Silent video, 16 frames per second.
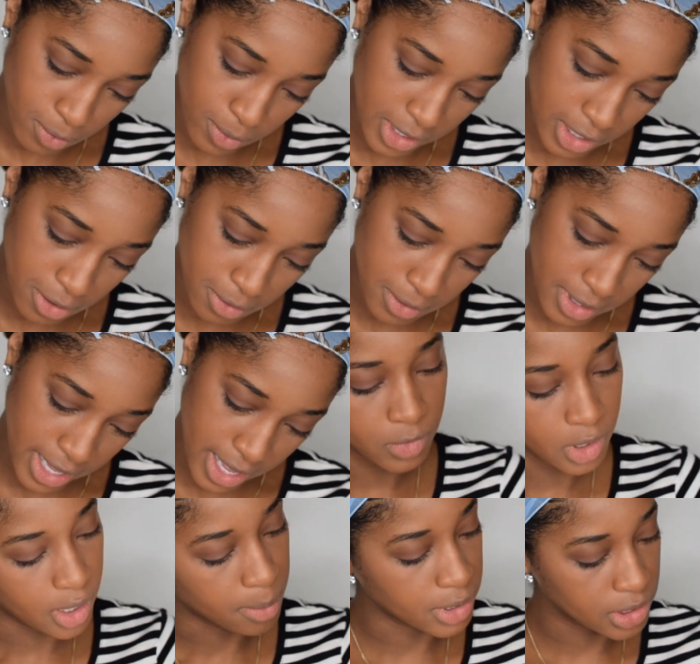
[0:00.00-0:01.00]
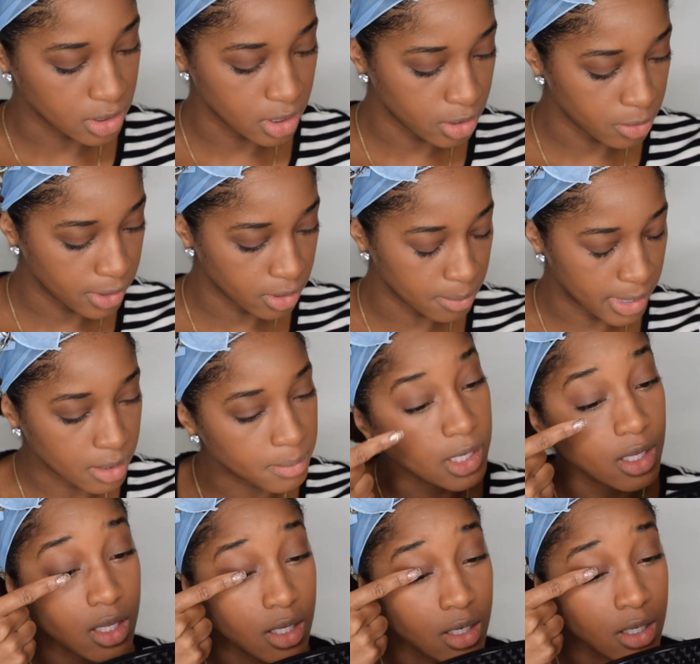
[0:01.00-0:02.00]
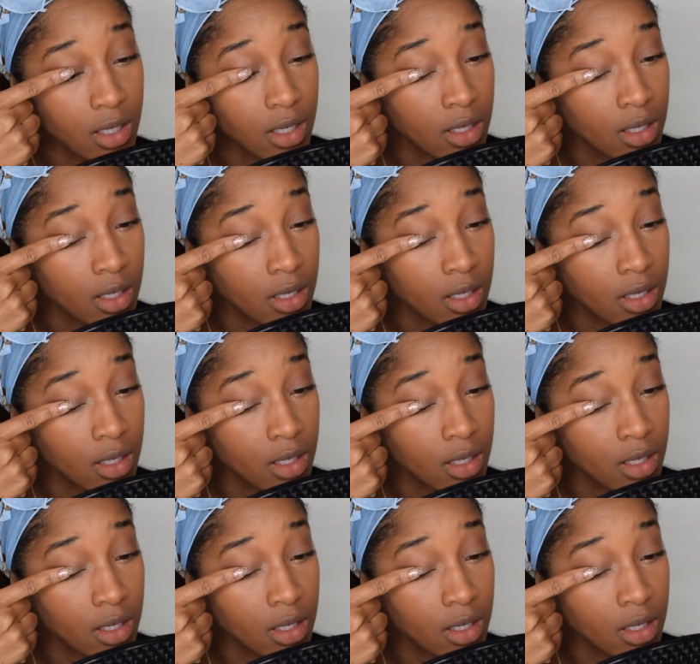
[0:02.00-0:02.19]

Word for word: We know that. But there's a little bit on the back of my hand.